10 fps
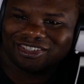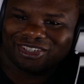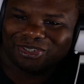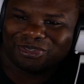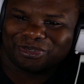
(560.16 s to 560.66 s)

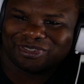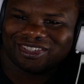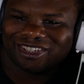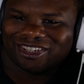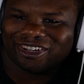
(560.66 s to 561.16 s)
Oh,
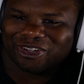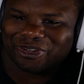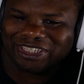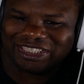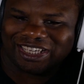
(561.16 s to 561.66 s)
her
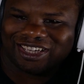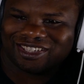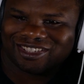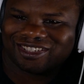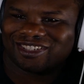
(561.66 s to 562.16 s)
crazy
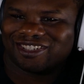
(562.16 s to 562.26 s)
ass.